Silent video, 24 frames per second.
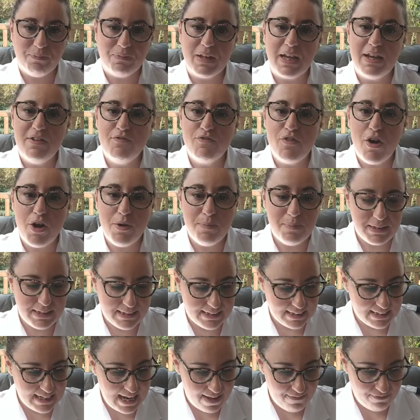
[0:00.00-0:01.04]
In Romans
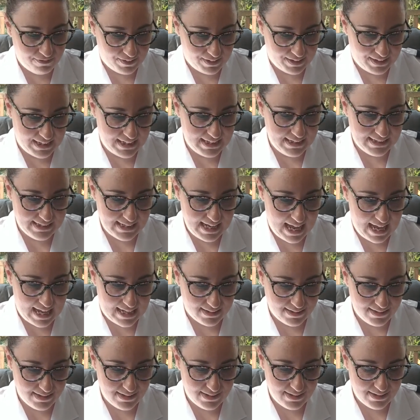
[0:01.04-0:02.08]
11, he
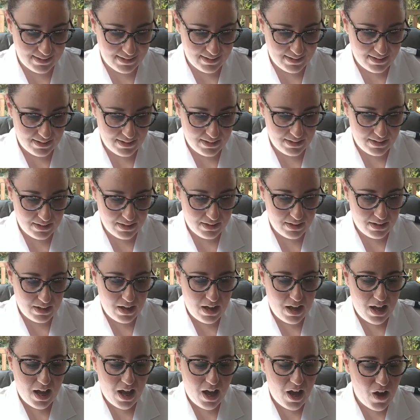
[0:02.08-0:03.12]
says,
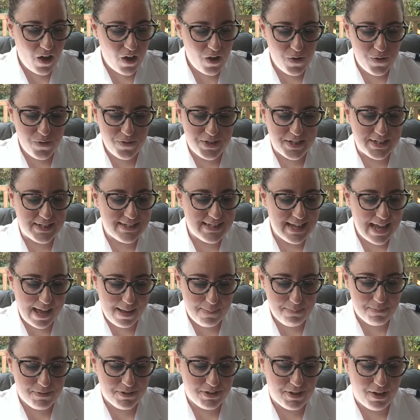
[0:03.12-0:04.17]
"Oh, the
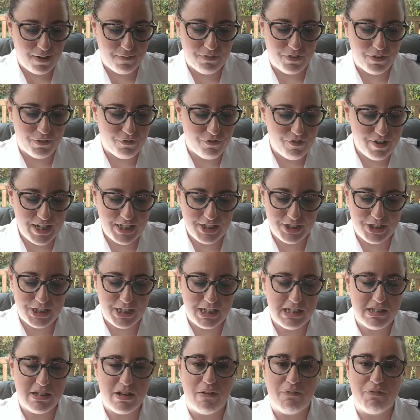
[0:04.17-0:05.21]
depths of the
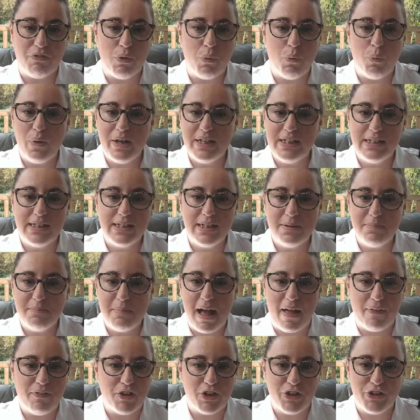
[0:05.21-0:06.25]
riches of the wisdom
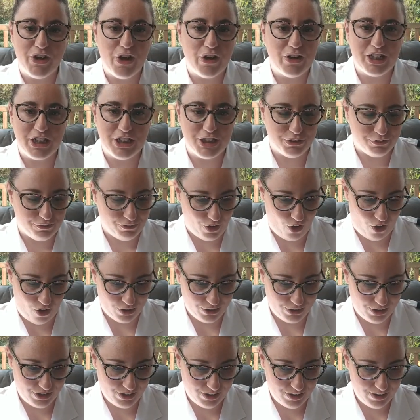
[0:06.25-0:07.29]
and the knowledge of God.
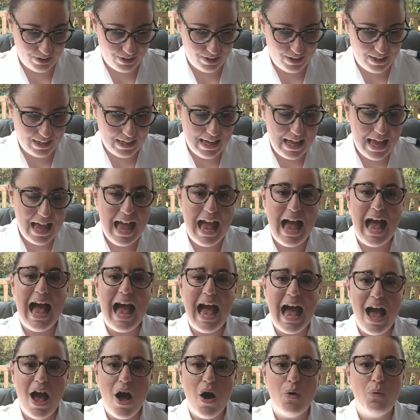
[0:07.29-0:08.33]

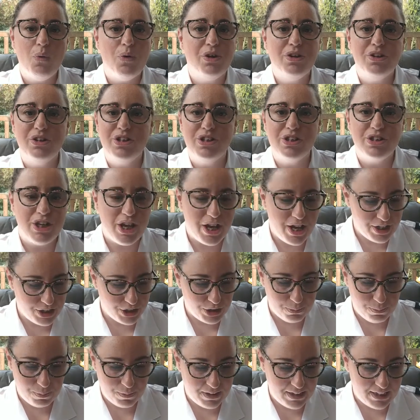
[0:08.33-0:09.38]
How
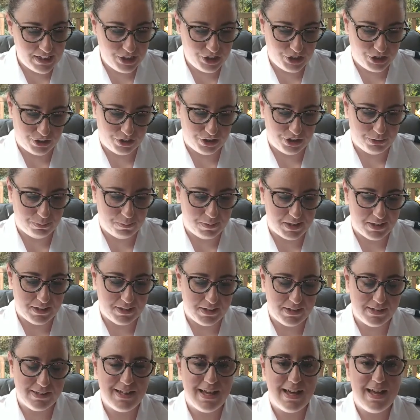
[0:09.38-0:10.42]
unsearchable his
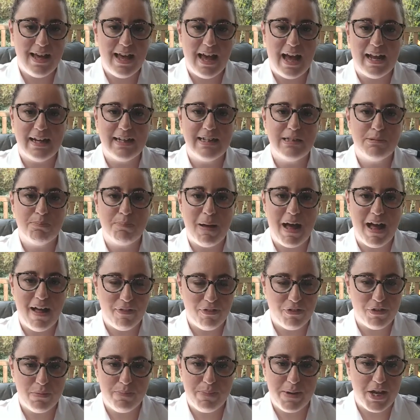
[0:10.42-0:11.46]
judgments and his
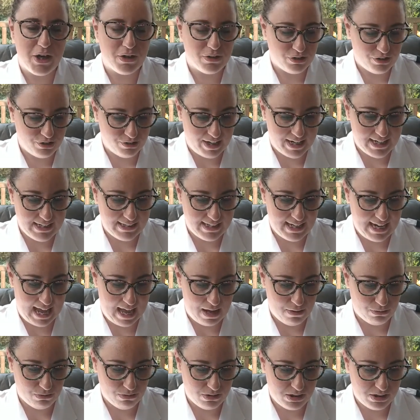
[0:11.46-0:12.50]
paths beyond tracing
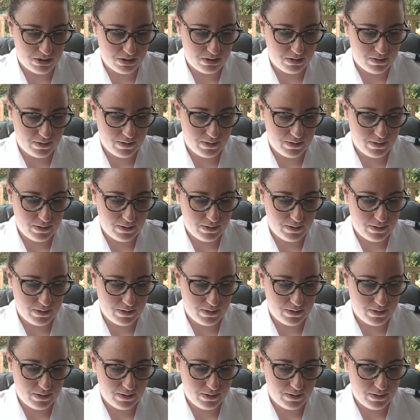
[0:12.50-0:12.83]
out.